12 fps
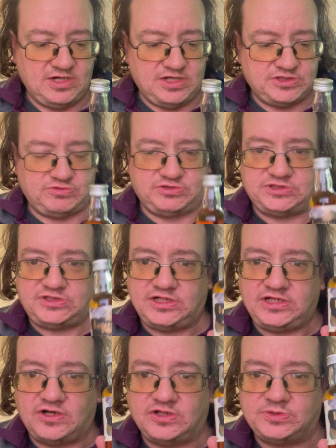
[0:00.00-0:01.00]
So as I
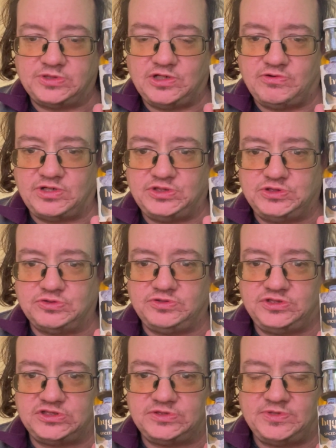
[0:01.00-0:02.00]
say, hopefully you enjoyed
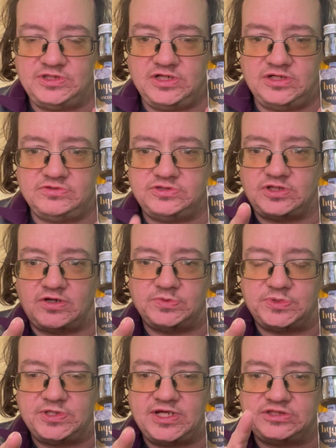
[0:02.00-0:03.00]
this video. Don't
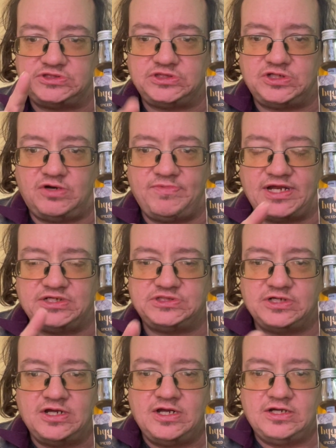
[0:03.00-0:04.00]
forget to comment,
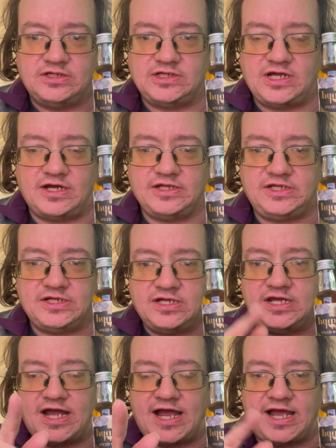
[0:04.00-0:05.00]
like,
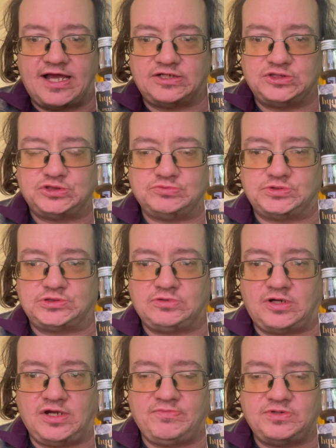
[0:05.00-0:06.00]
and
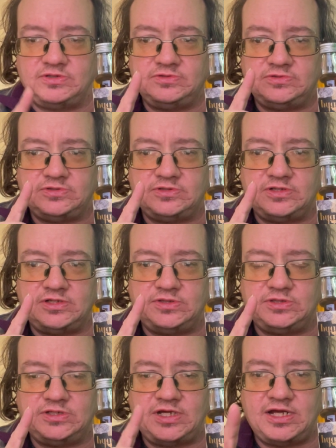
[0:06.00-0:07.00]
subscribe, and uh,
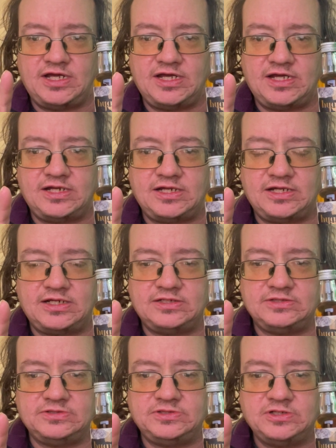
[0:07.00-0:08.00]

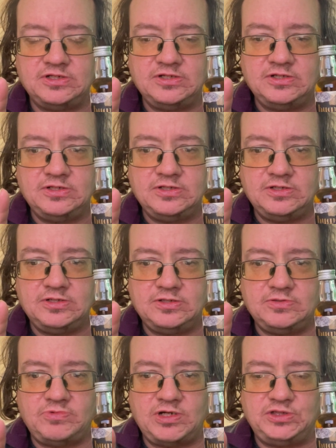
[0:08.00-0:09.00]
and
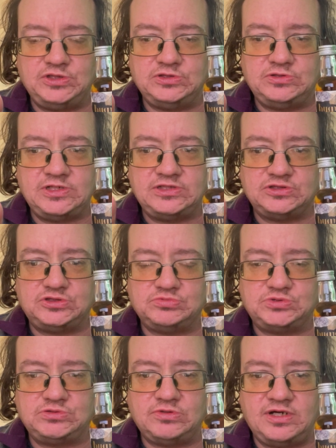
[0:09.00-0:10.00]
when you hit the
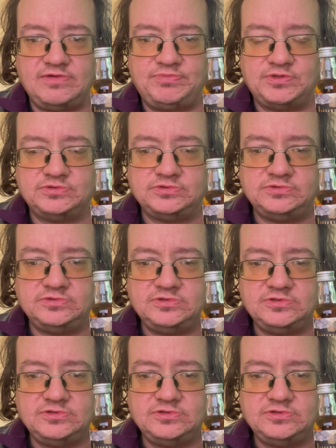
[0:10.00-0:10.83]
subscribe button,